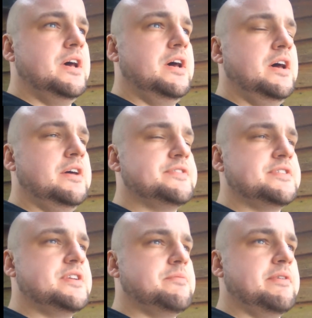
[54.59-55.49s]
As I
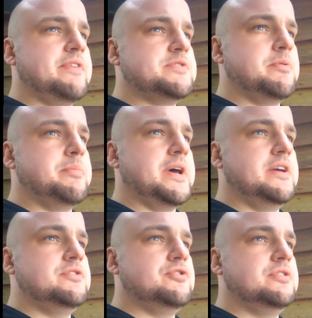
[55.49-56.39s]
said on my Facebook
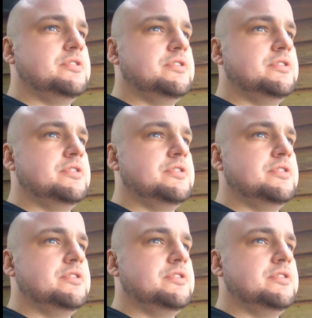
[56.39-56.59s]
page,